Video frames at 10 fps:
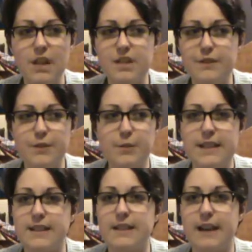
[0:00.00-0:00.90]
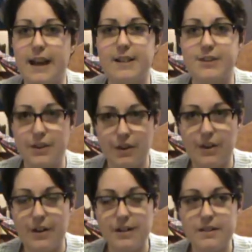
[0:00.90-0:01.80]
different ways to cast
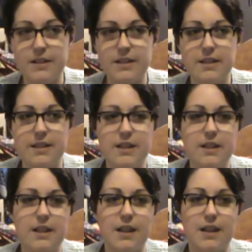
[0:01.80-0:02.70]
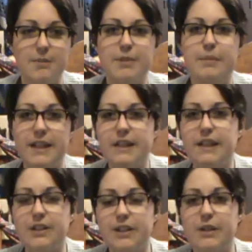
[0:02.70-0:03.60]
on,
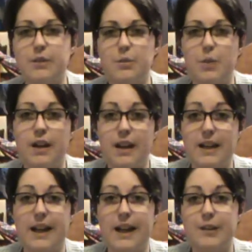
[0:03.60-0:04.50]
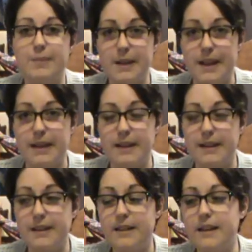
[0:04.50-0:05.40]
depending on what kind of hat you're
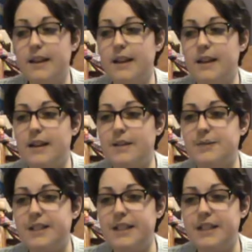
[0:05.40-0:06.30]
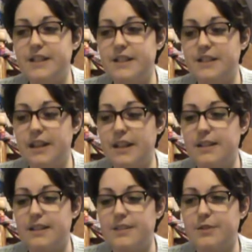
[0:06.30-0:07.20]
making. She teaches us
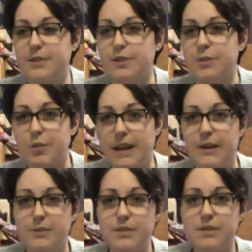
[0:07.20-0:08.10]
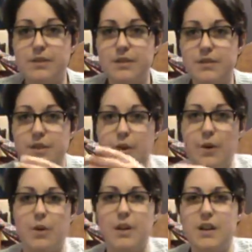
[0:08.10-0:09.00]
different crowns,
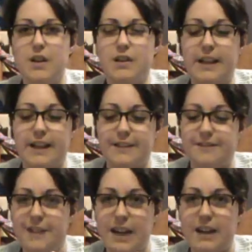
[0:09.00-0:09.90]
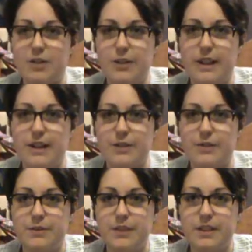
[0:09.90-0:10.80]
so like a flat
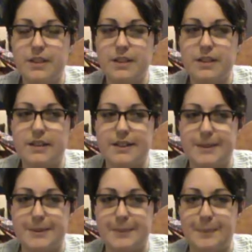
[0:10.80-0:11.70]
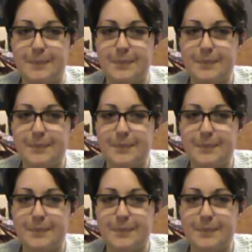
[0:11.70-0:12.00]
crown, an